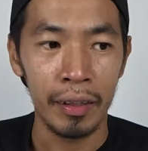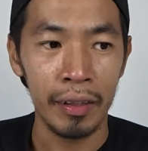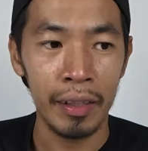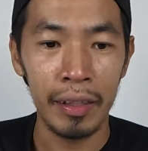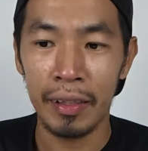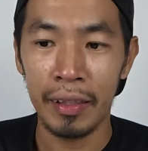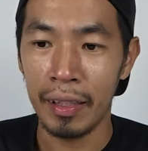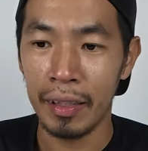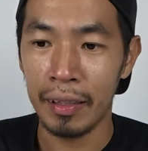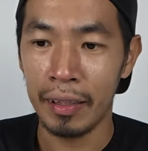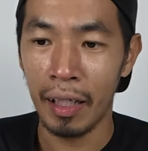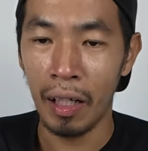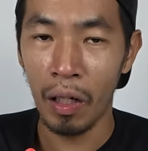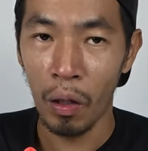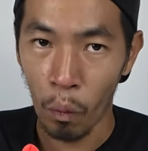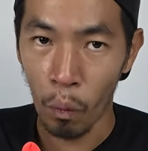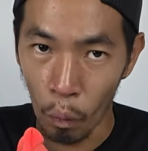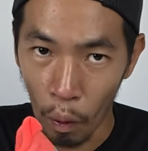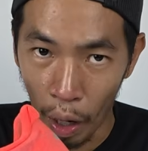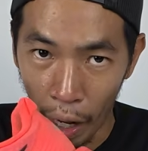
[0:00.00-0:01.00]
This is
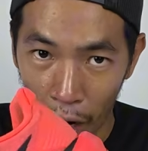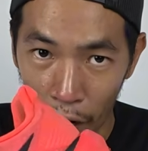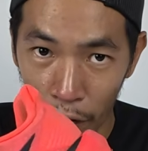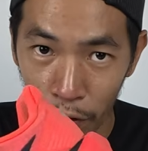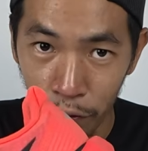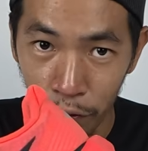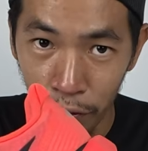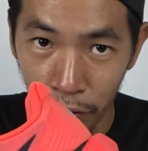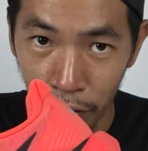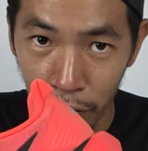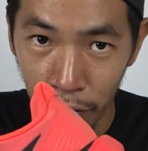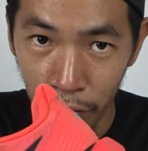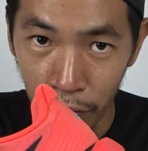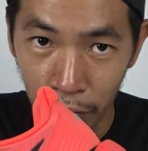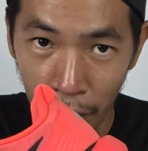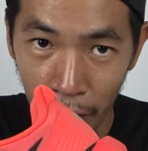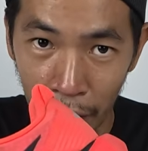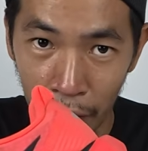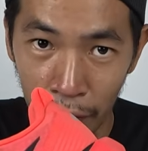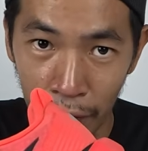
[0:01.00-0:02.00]
the wear off
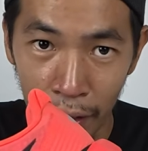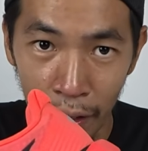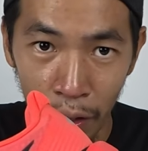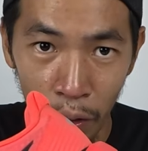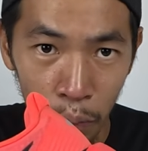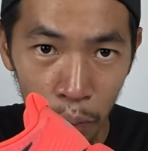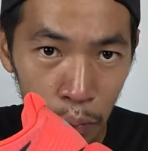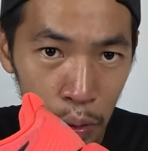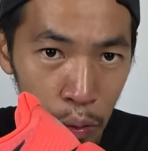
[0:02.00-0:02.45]
area.